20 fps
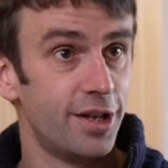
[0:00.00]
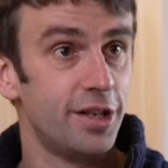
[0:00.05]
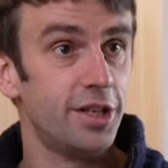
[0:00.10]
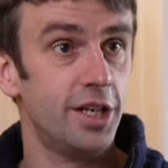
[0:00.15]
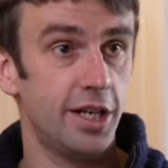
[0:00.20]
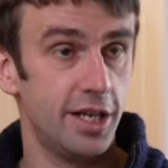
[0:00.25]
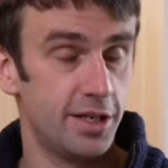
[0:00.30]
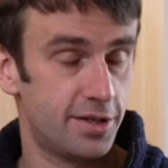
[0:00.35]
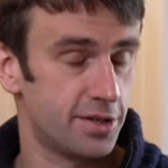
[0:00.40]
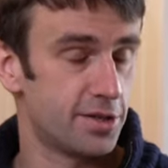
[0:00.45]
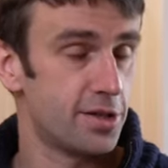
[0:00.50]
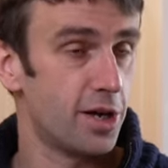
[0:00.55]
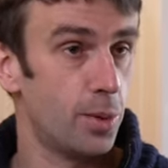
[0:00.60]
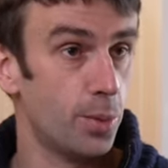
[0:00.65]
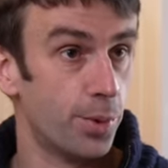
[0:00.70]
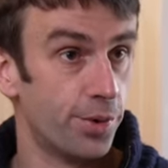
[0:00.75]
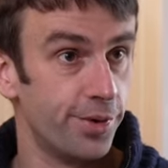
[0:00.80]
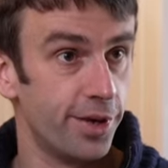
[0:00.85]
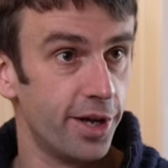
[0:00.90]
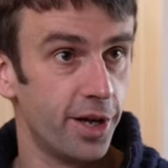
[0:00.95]
do you need to start
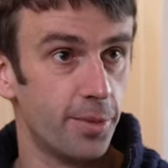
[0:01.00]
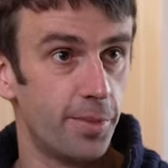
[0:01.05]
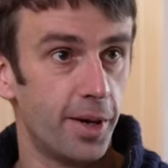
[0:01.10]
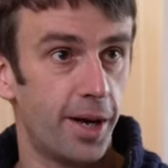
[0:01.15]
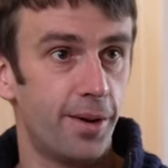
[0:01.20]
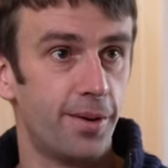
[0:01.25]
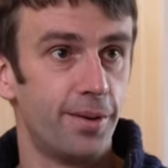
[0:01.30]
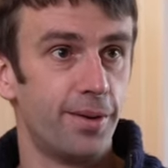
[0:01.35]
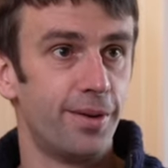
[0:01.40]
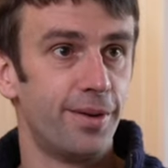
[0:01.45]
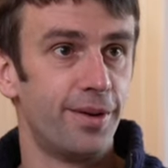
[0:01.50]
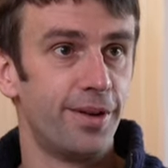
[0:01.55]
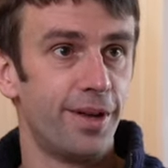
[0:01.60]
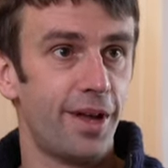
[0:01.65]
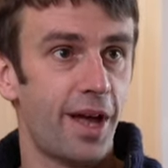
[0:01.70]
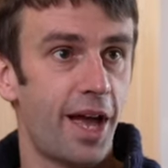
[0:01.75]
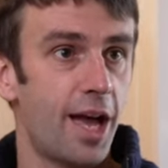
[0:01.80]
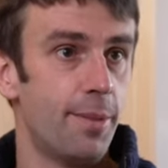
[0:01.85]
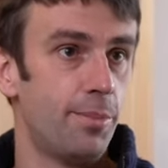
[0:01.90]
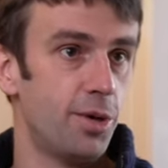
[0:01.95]
worrying about
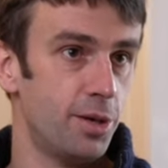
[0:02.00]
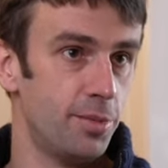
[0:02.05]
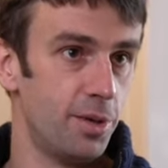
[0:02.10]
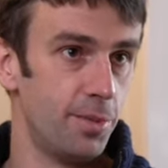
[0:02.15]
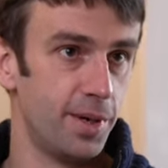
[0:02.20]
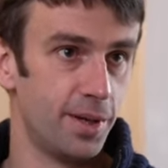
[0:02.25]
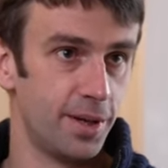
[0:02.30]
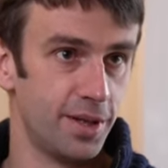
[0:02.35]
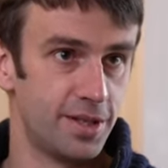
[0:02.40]
air permeability.